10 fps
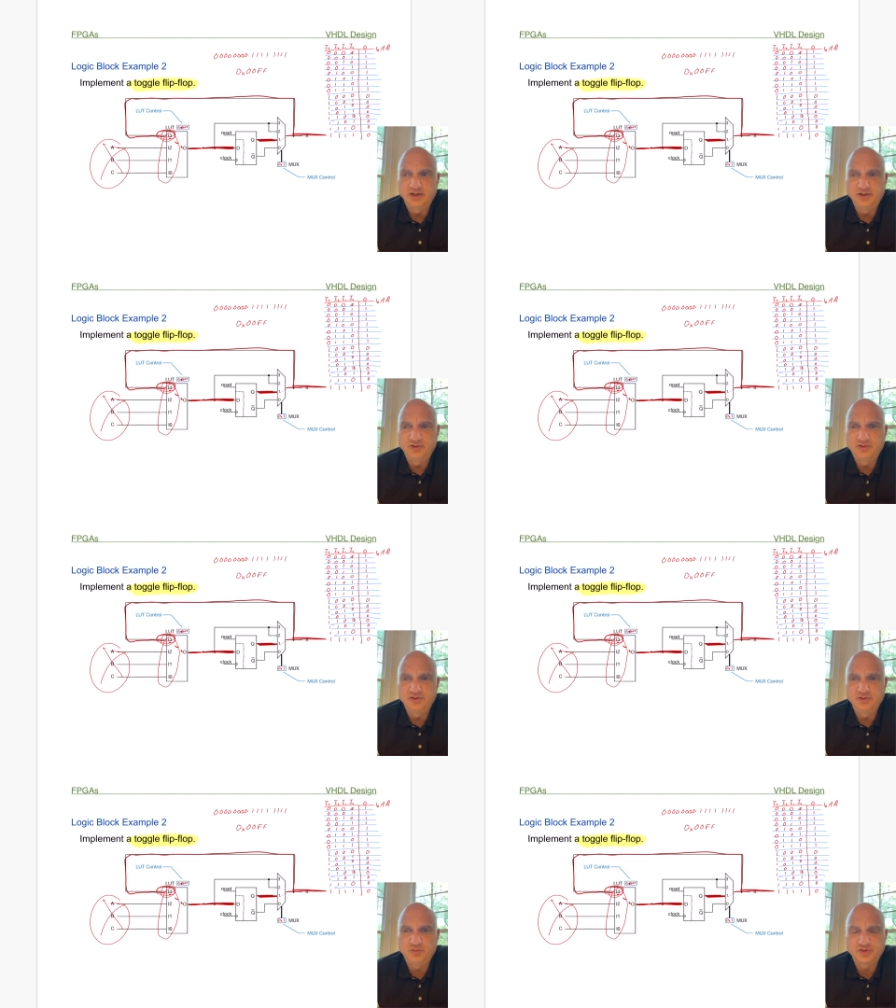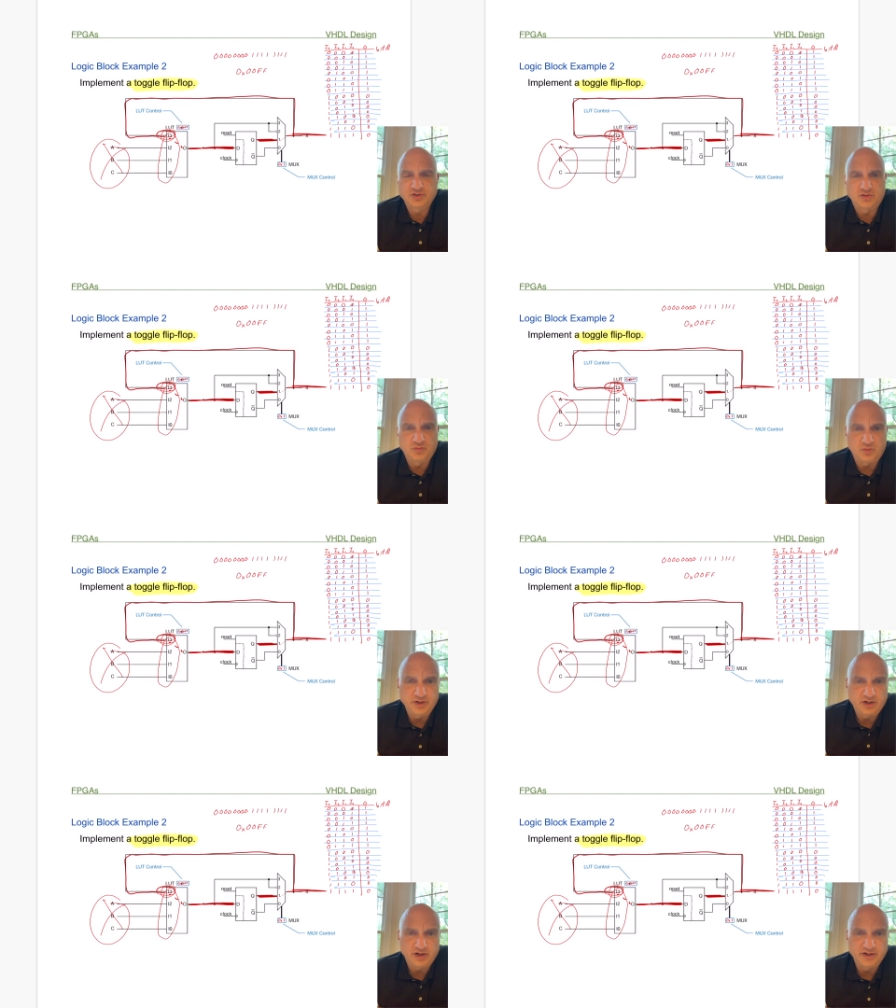you could do what's called
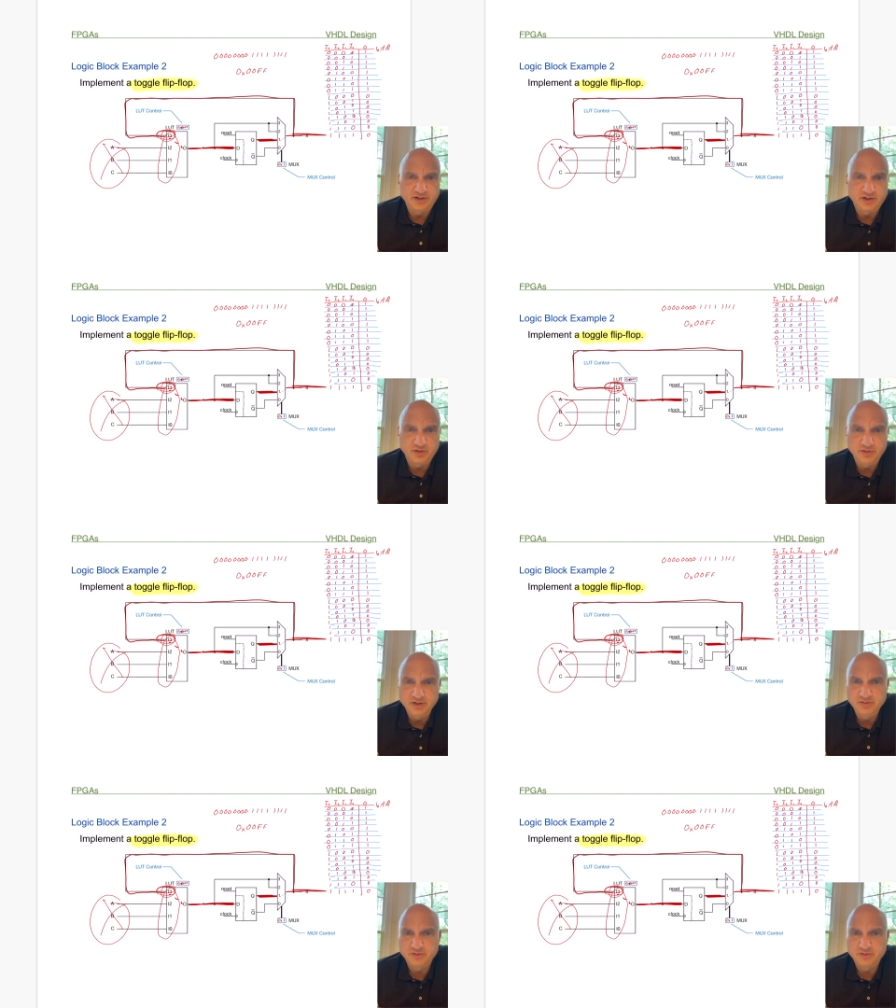one-hot encoding,